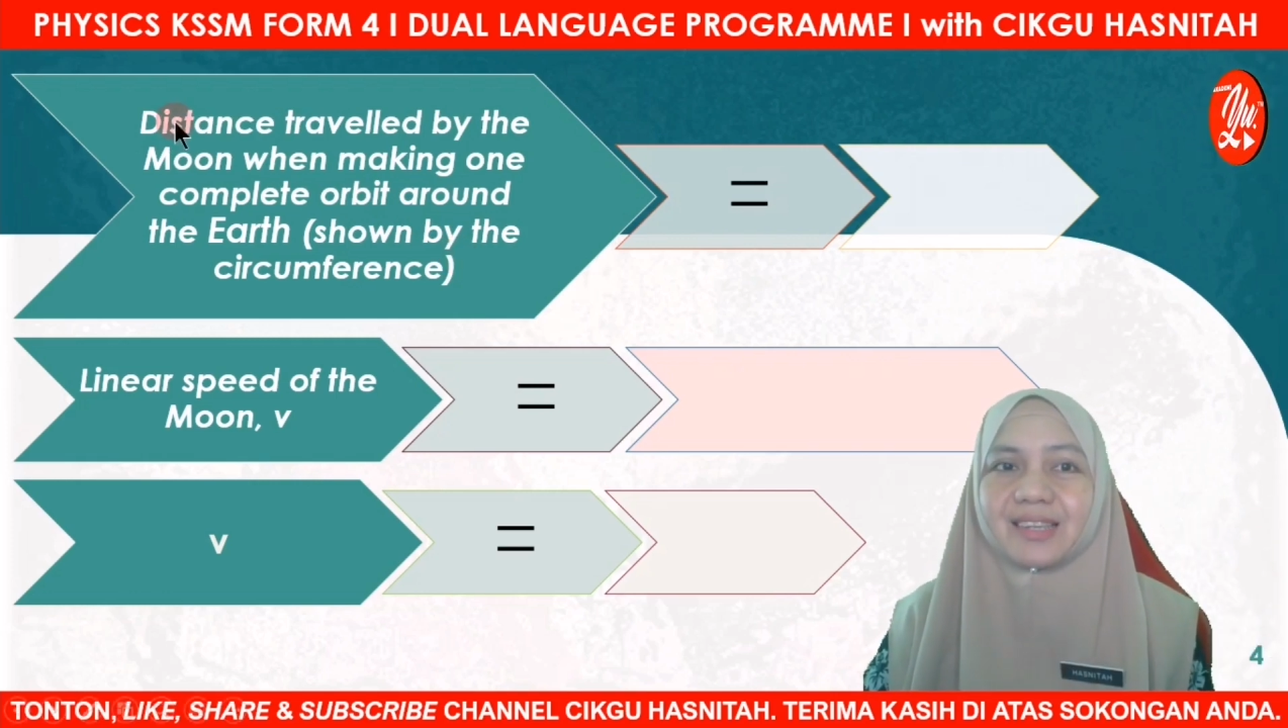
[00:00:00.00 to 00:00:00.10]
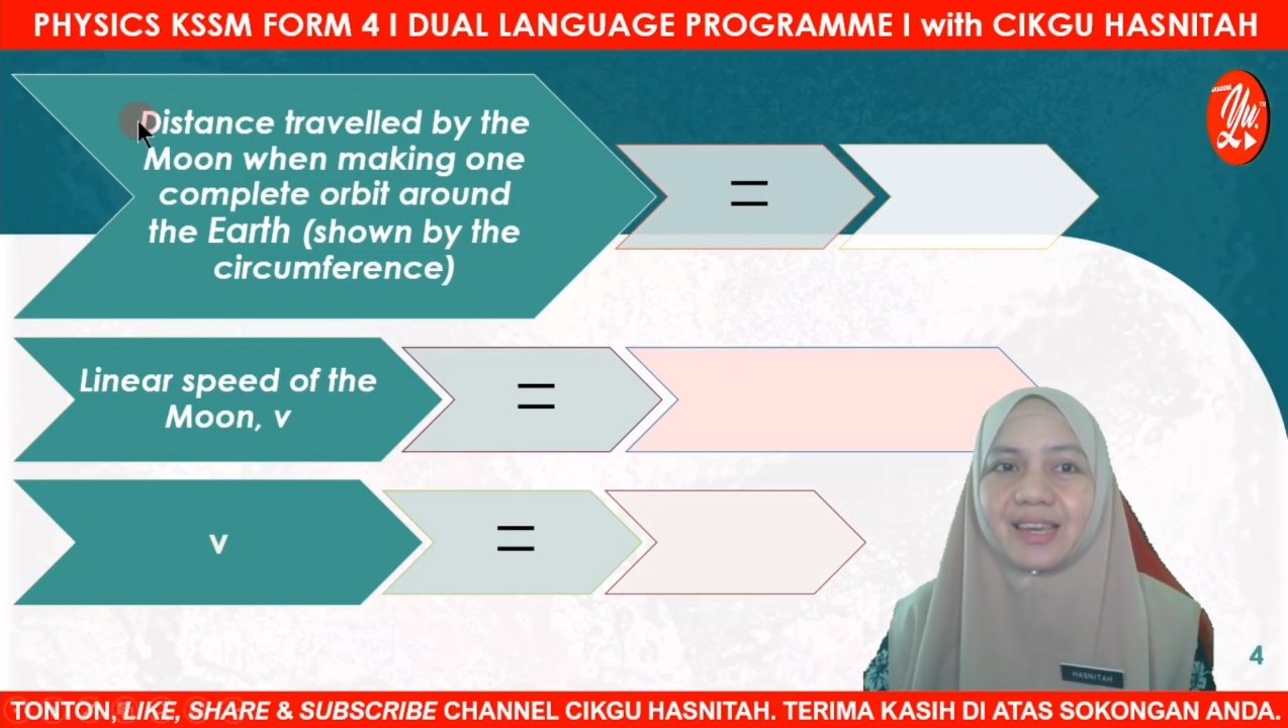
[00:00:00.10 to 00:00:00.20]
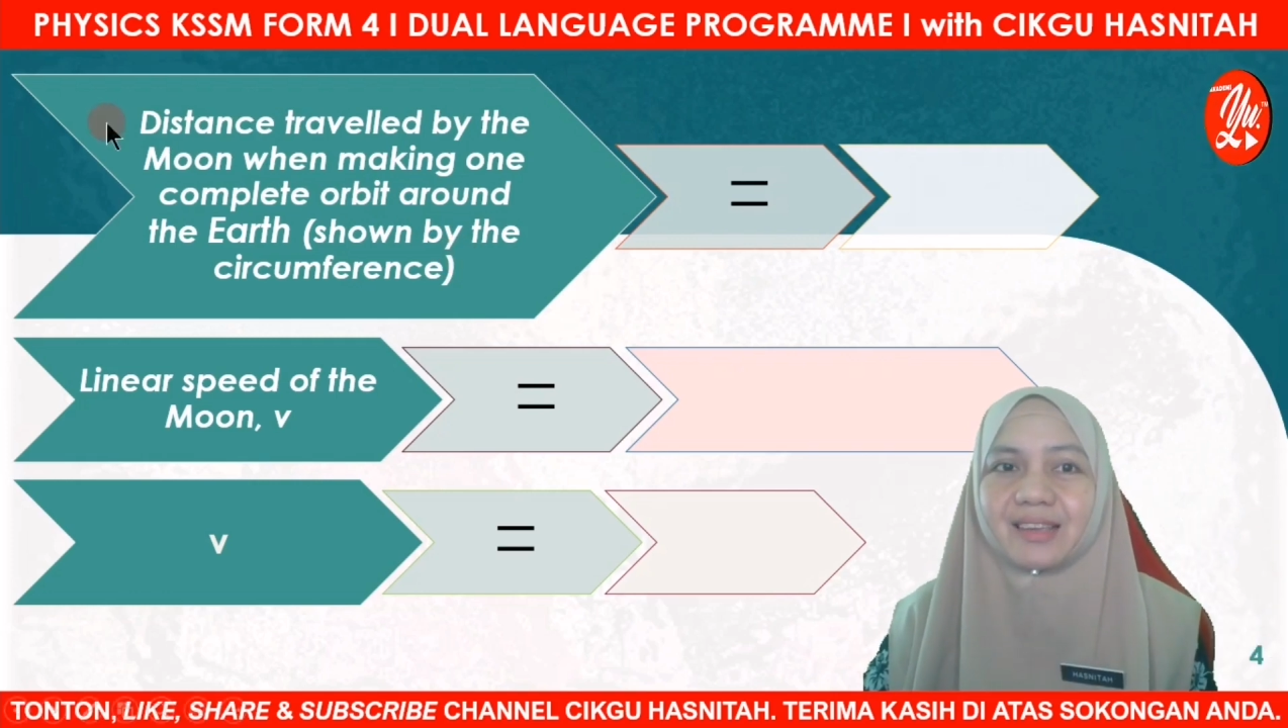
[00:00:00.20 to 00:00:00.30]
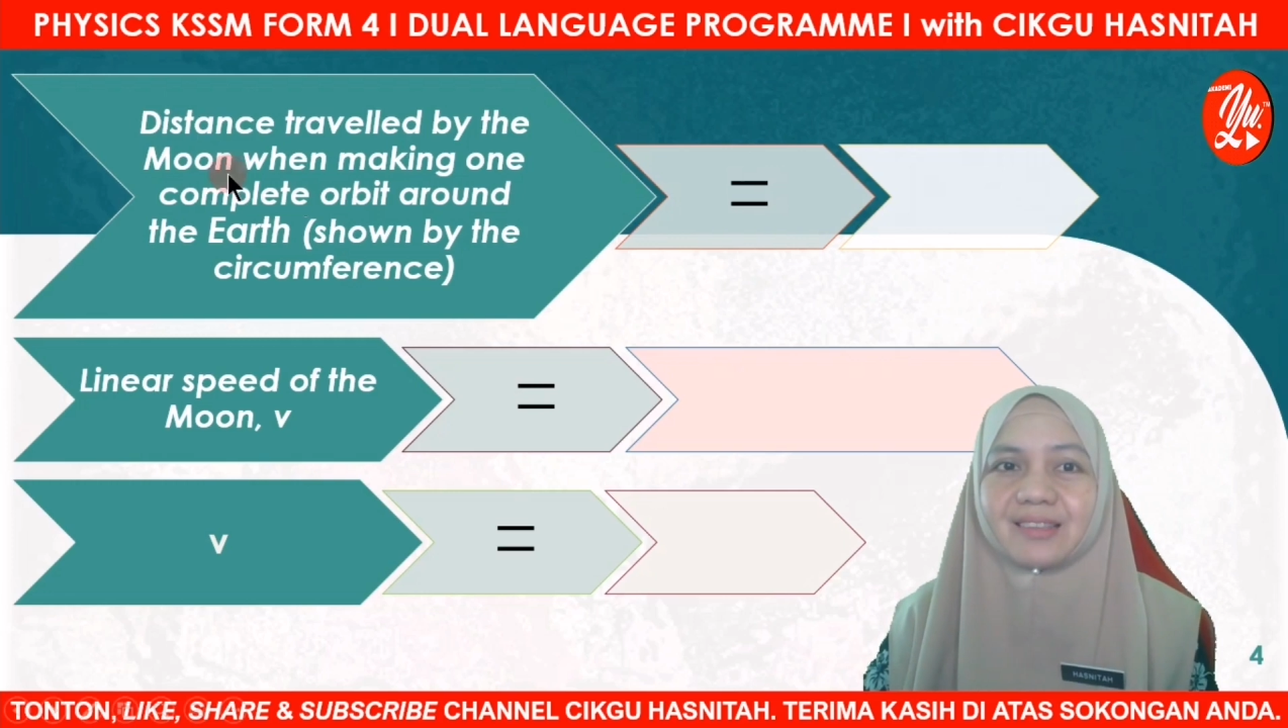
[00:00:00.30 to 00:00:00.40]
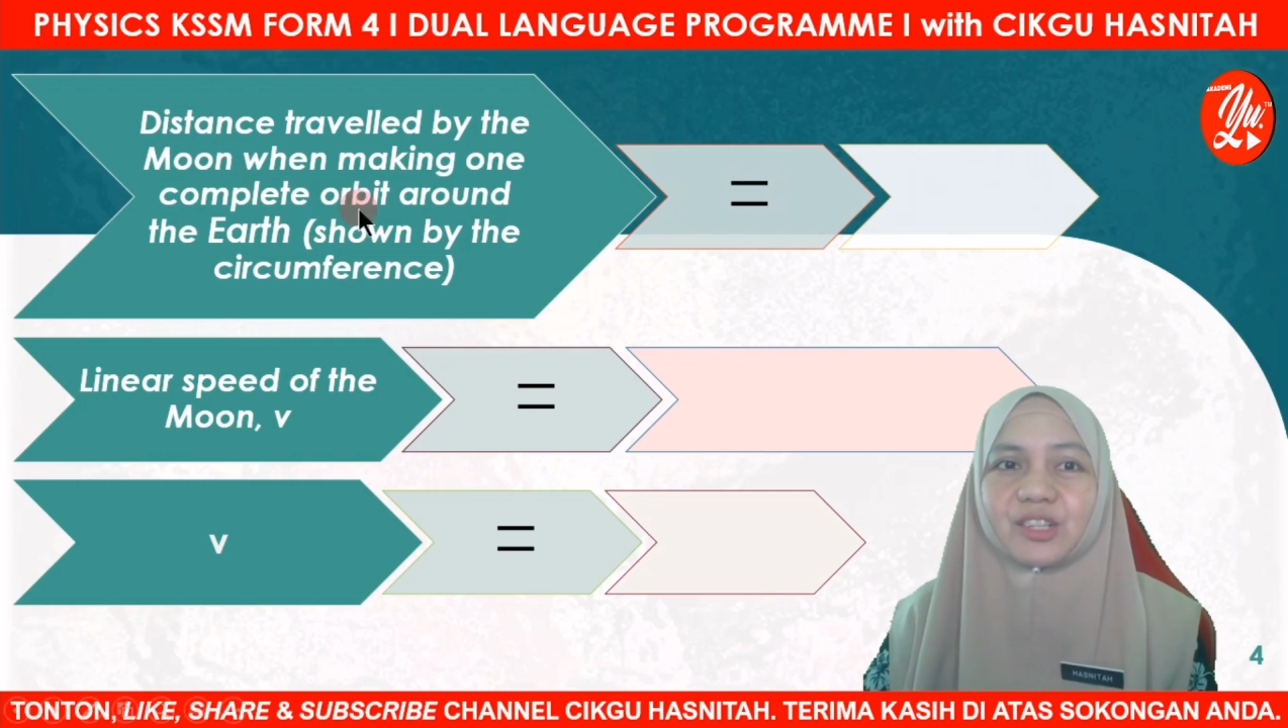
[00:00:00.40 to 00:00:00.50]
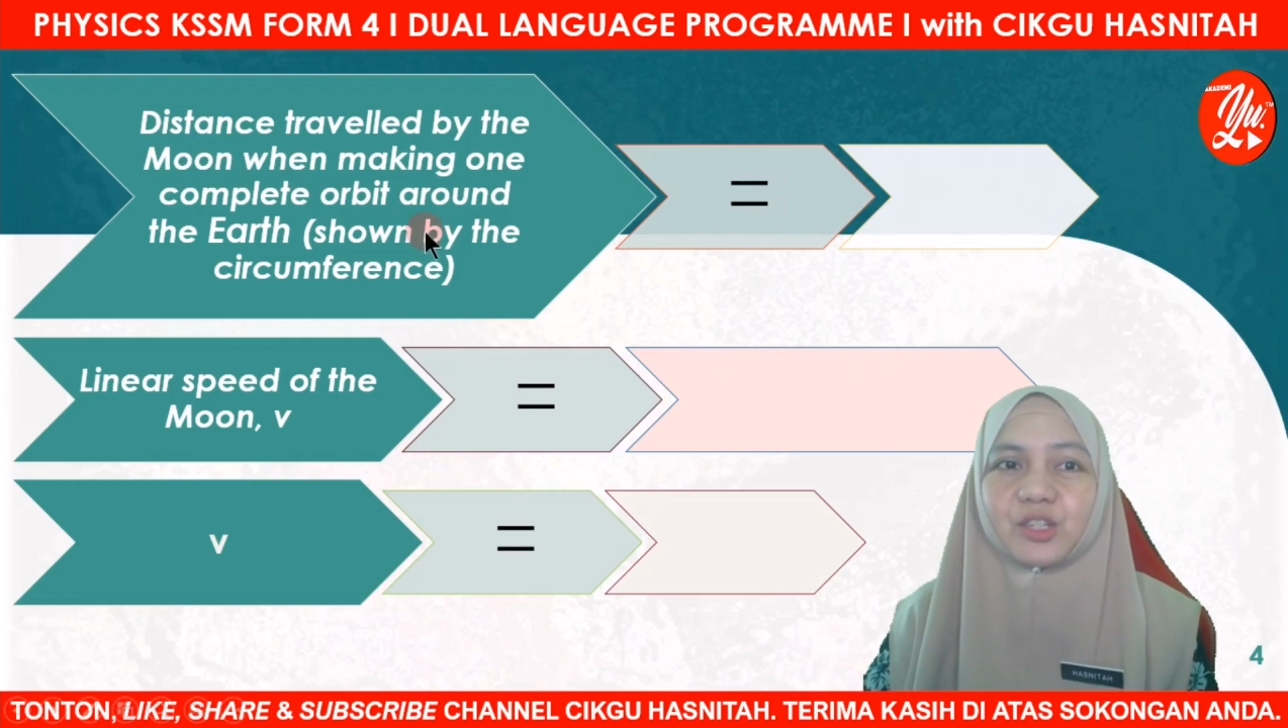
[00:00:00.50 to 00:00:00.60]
is